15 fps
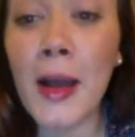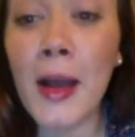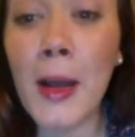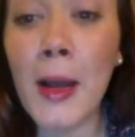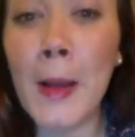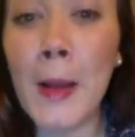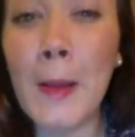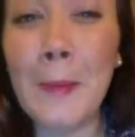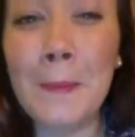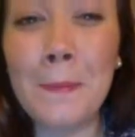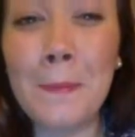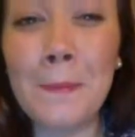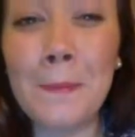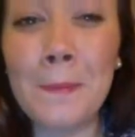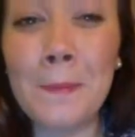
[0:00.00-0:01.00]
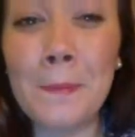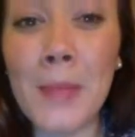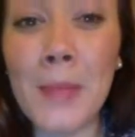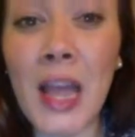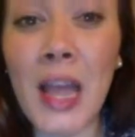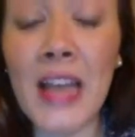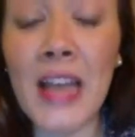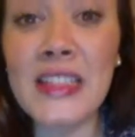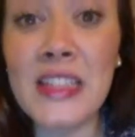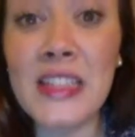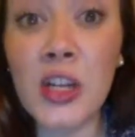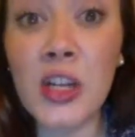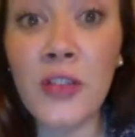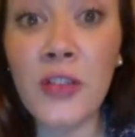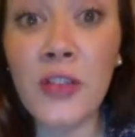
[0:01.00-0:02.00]
I
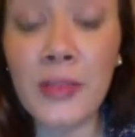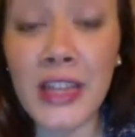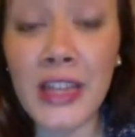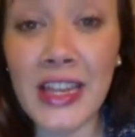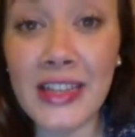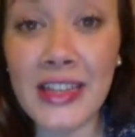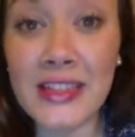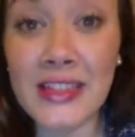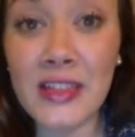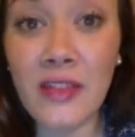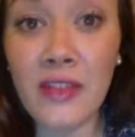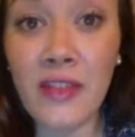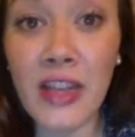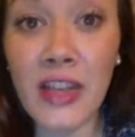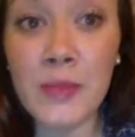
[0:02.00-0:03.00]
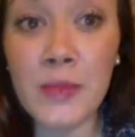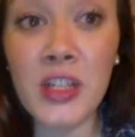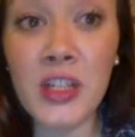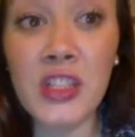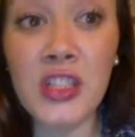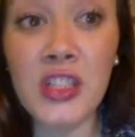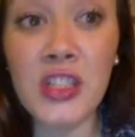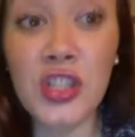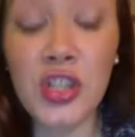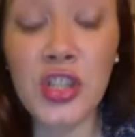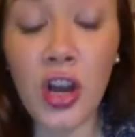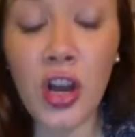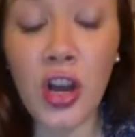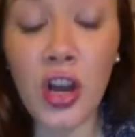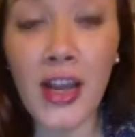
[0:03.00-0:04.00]
steer from links. Facebook does
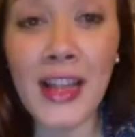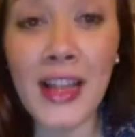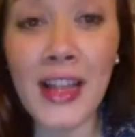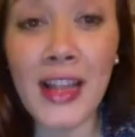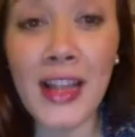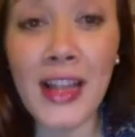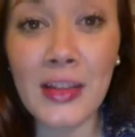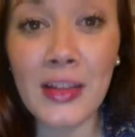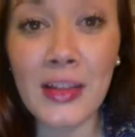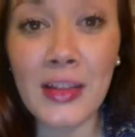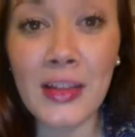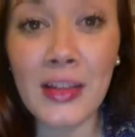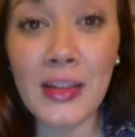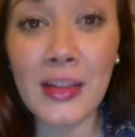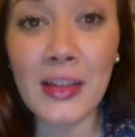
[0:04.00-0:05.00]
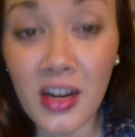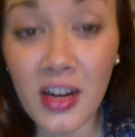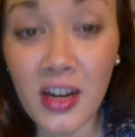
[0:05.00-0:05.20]
not, let me make this clear.